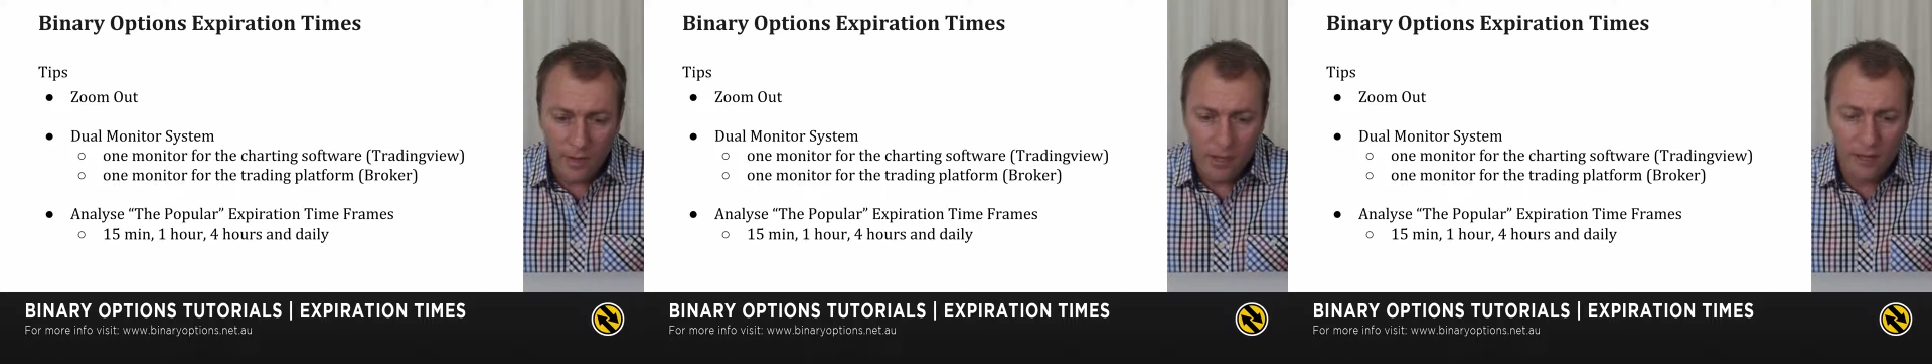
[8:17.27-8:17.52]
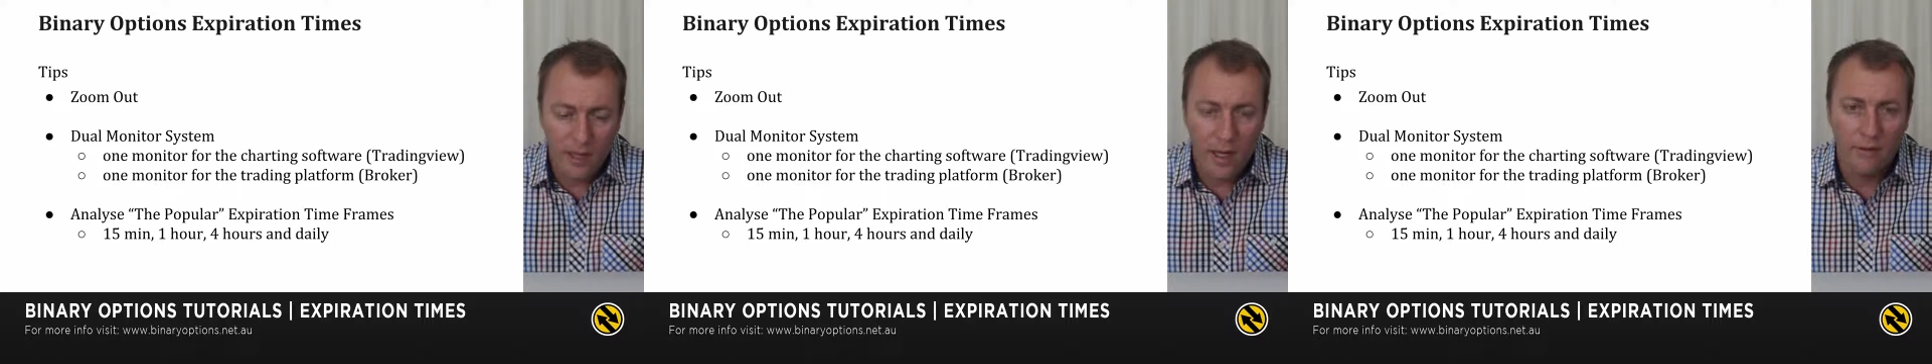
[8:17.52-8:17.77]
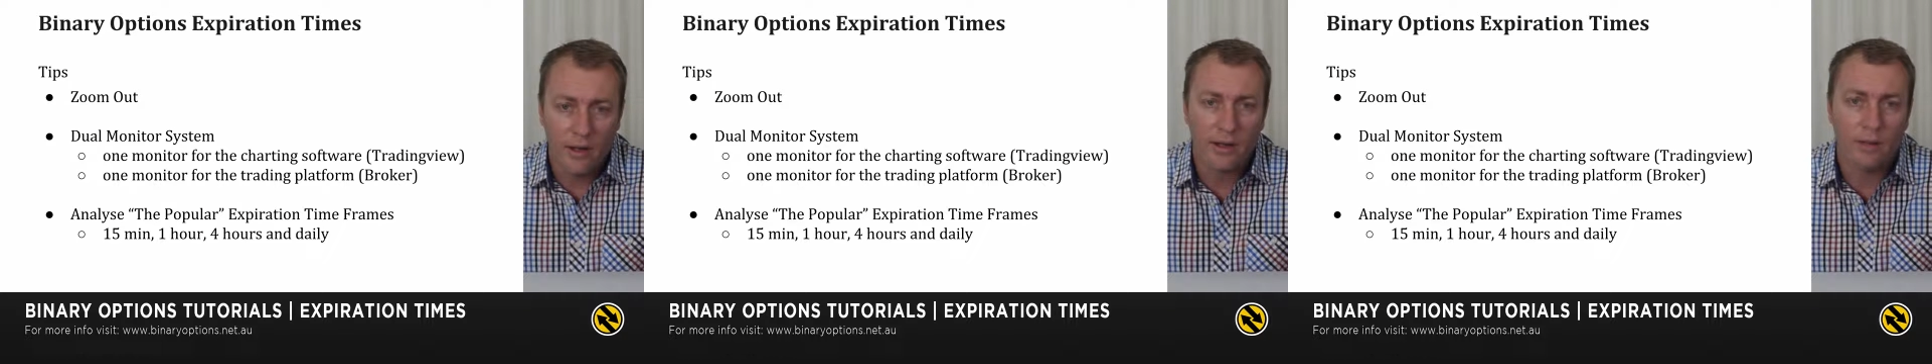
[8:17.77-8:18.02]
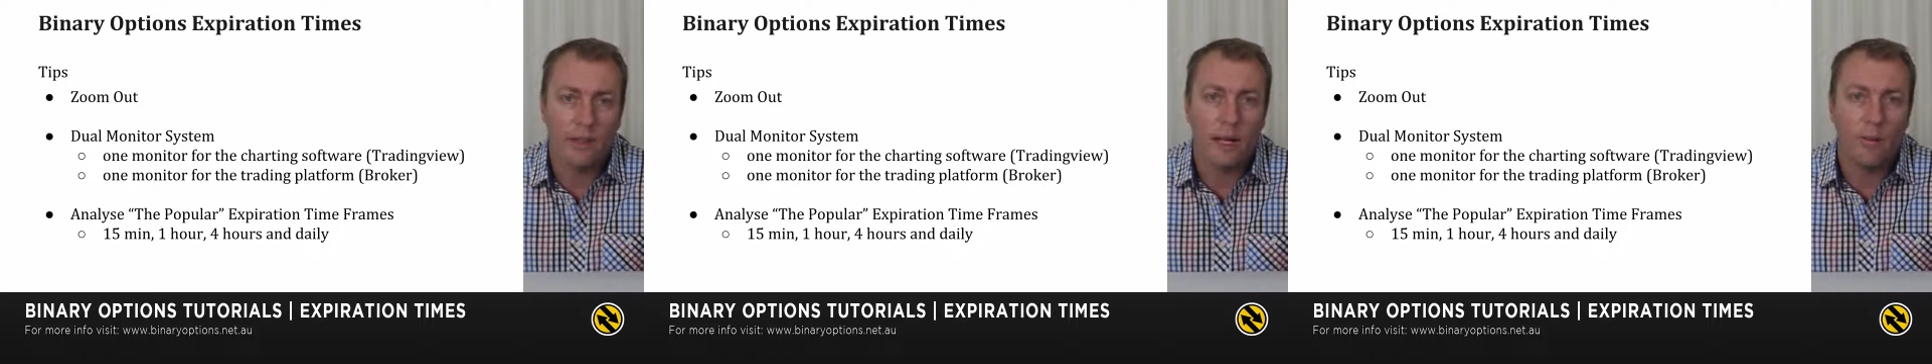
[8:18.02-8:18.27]
is to have that
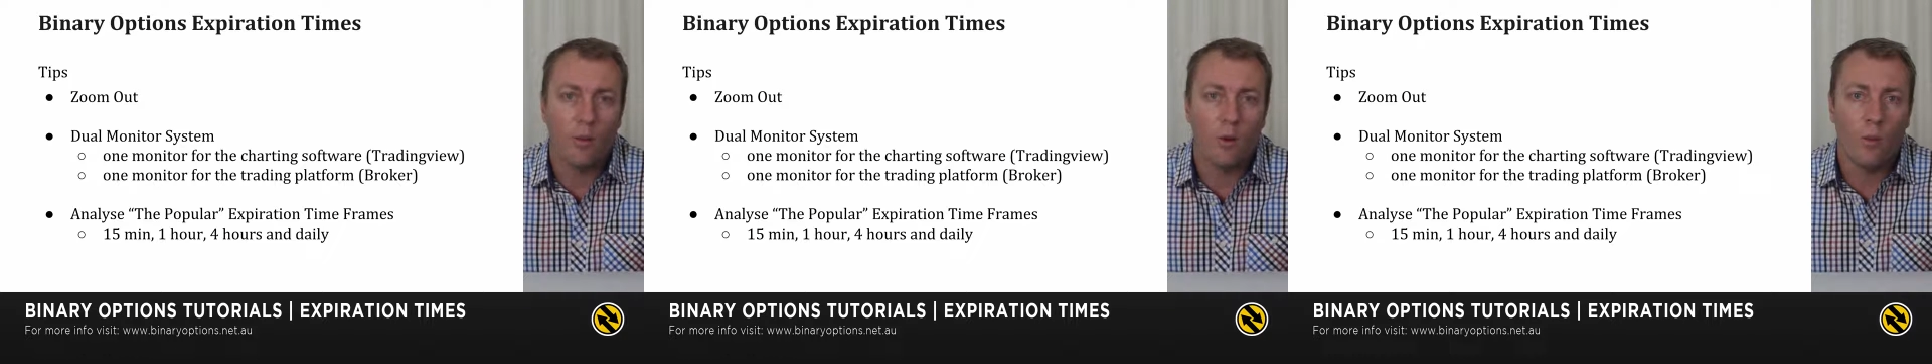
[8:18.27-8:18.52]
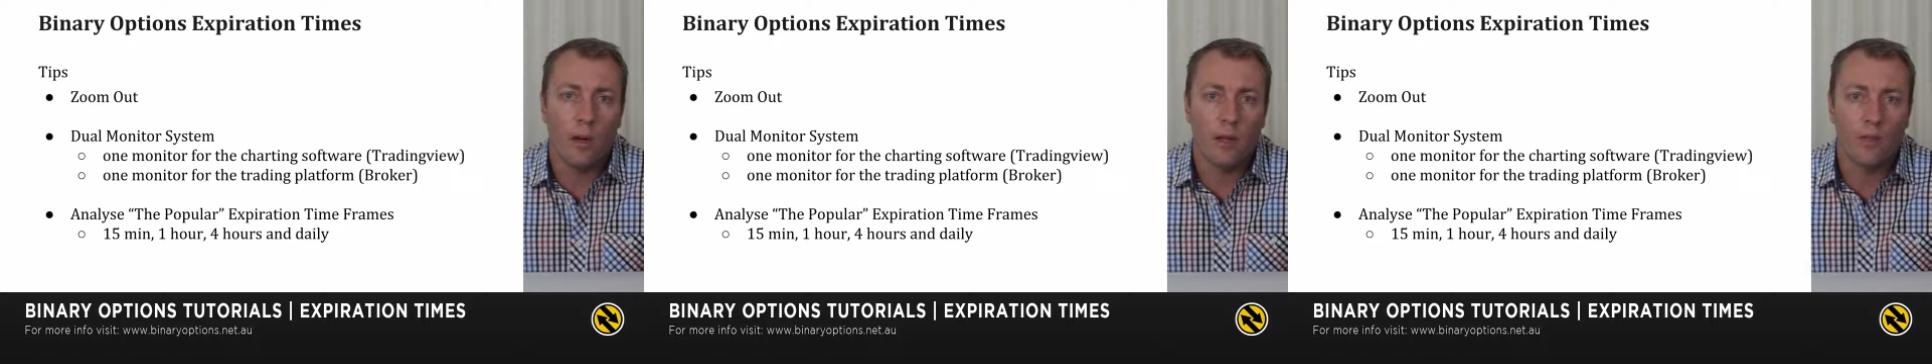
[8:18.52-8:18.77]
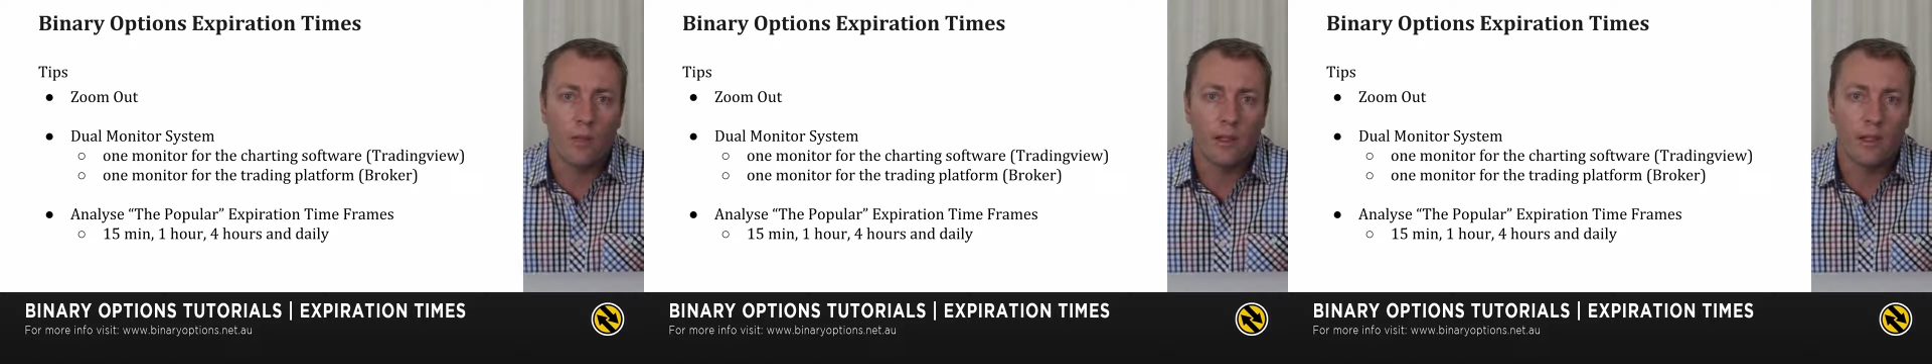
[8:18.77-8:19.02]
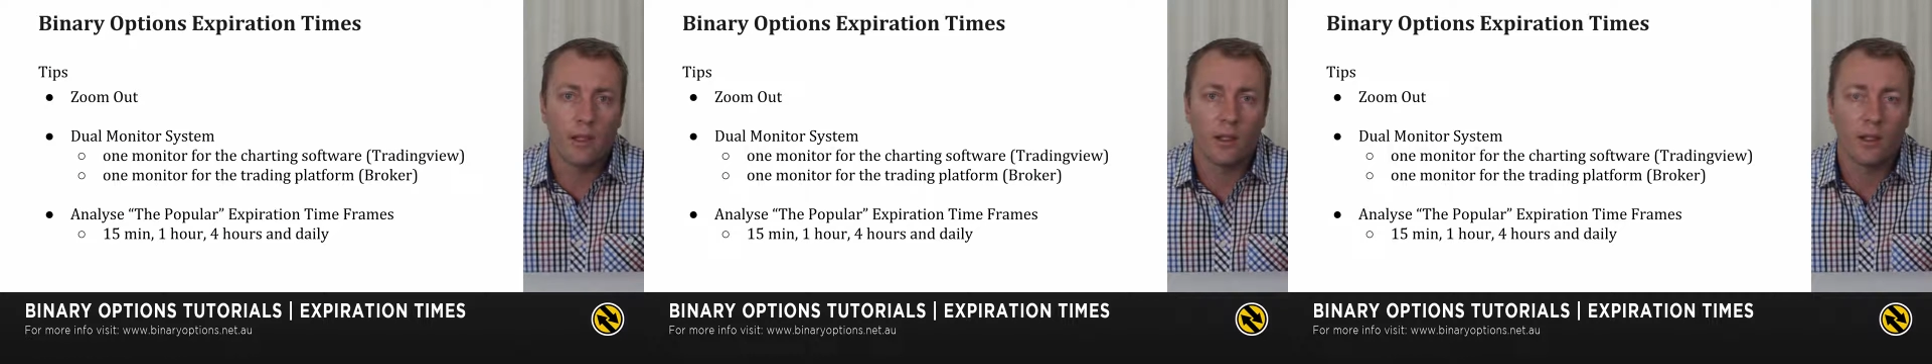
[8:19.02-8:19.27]
set up on one
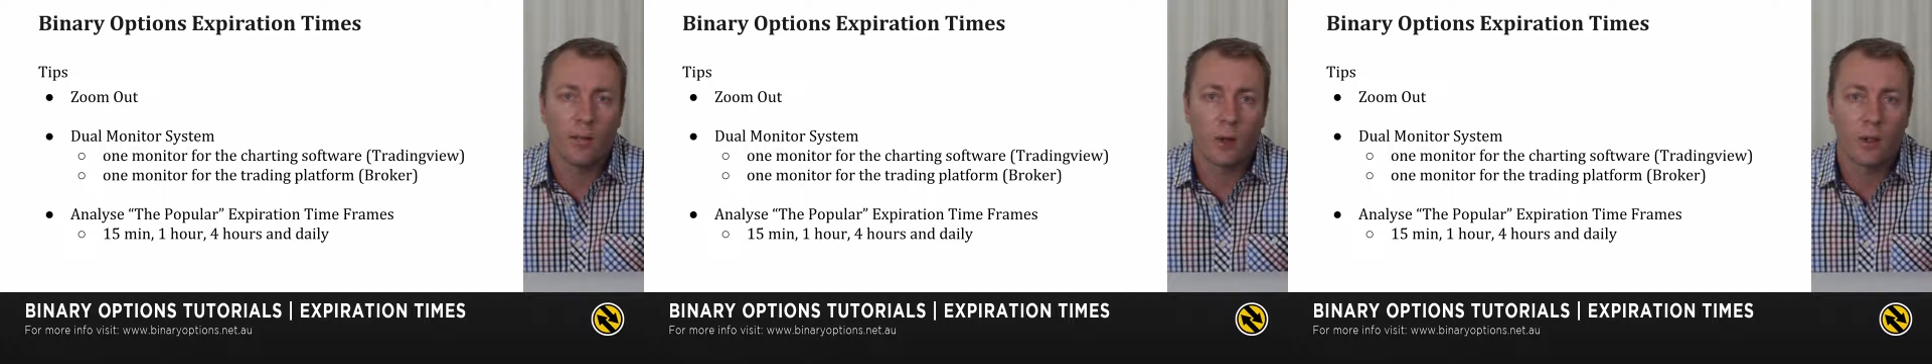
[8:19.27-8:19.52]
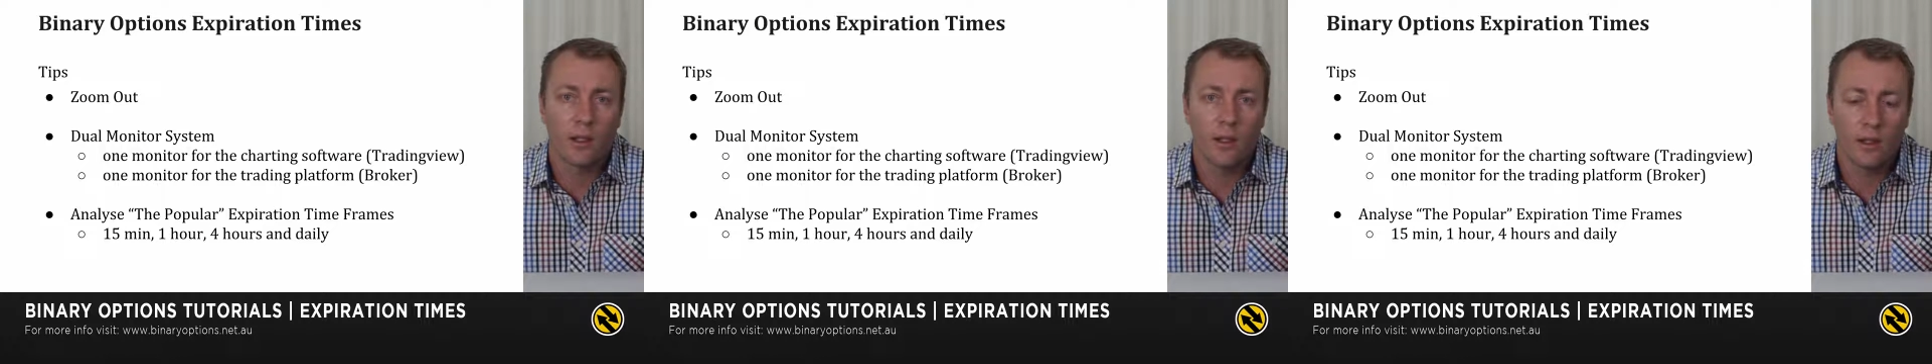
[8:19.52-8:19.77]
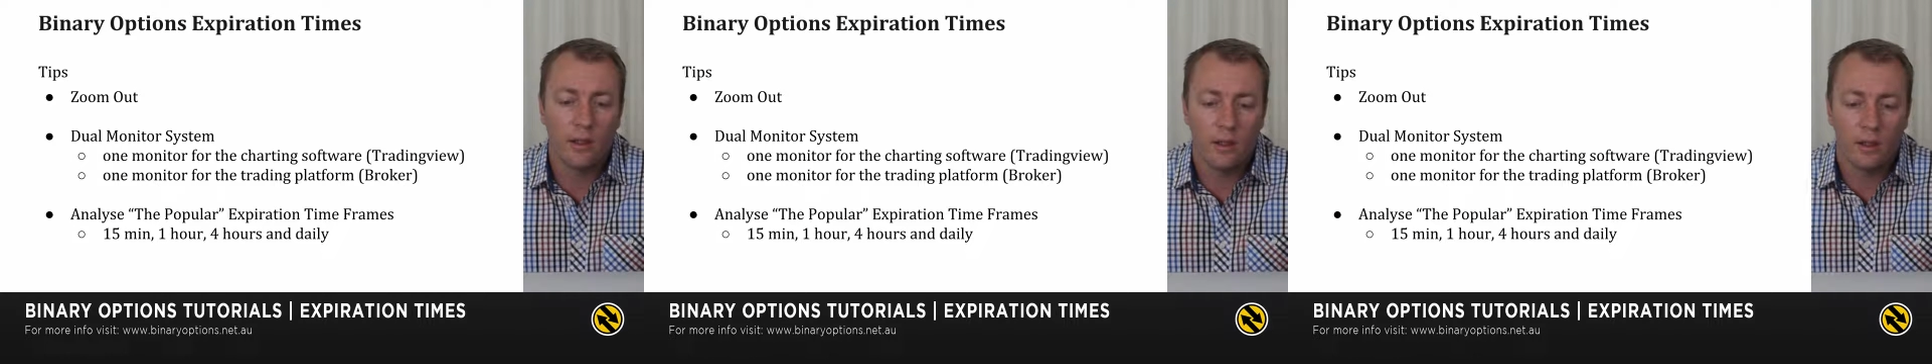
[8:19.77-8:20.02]
particular monitor,